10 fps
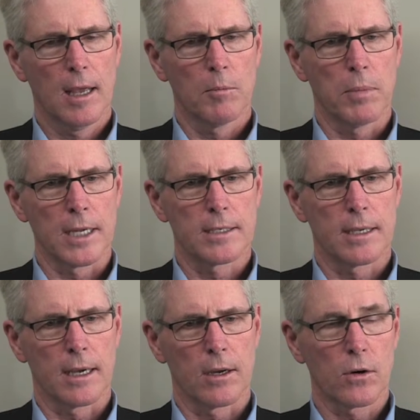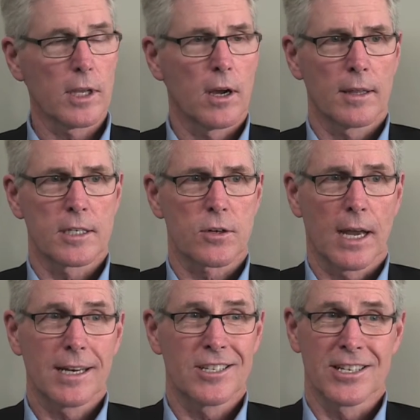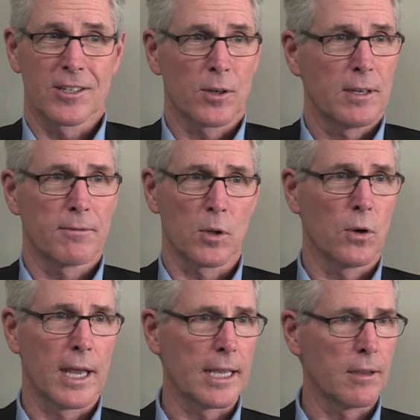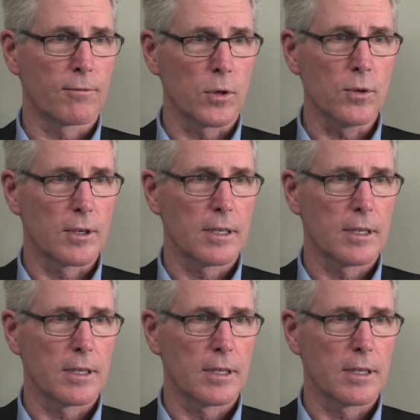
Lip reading: But early on, the strategy is looking for low-hanging fruit.